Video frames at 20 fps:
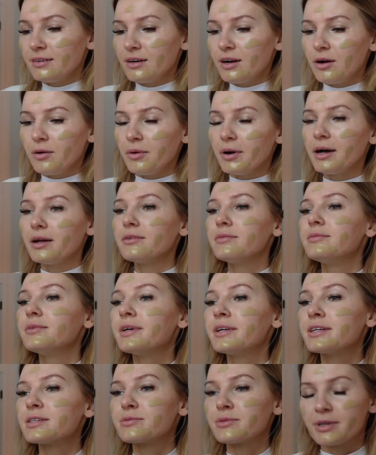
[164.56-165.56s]
oh well,
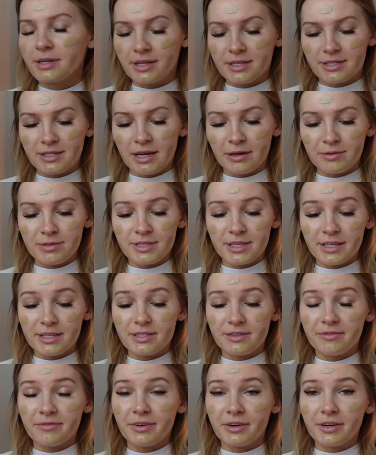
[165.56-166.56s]
it is what it is. I would say
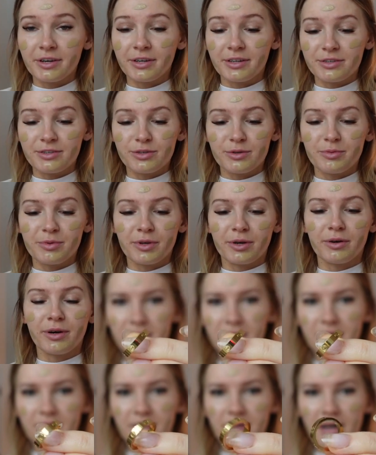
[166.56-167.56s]
it's a very good dupe though.
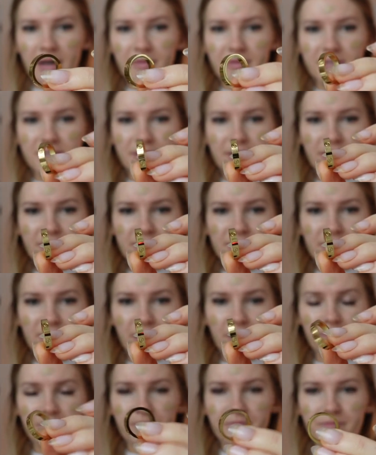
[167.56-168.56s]
Obviously it's,
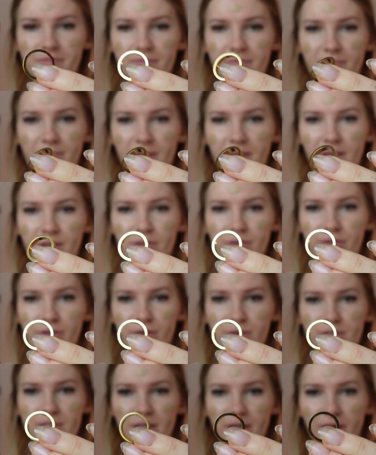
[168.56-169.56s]
um, you know,
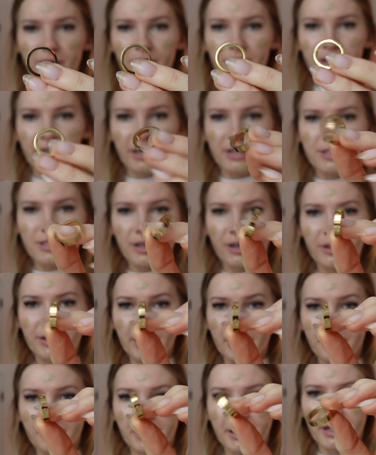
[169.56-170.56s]
it's not Cartier because
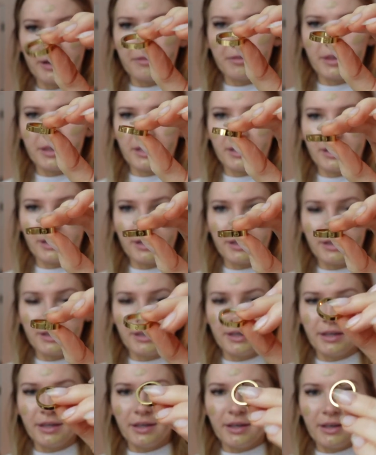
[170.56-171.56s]
Cartier will have the, uh,
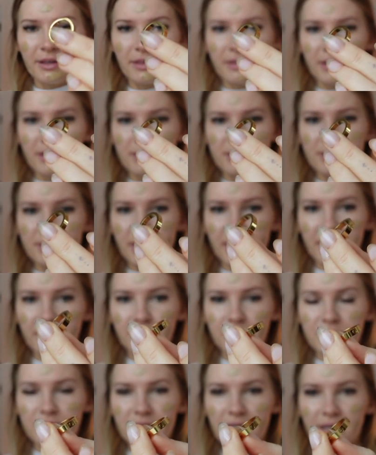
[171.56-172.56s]
the inside
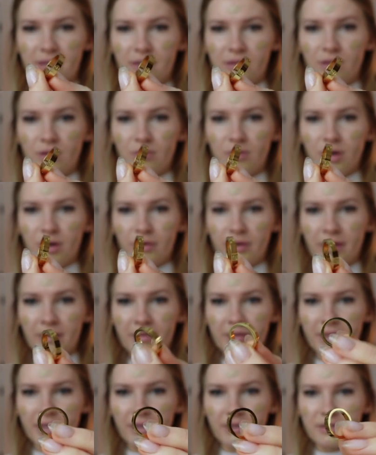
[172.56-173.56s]
will say the logo and
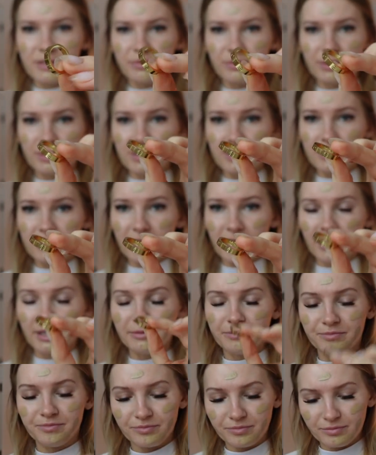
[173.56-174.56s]
everything. This one does not.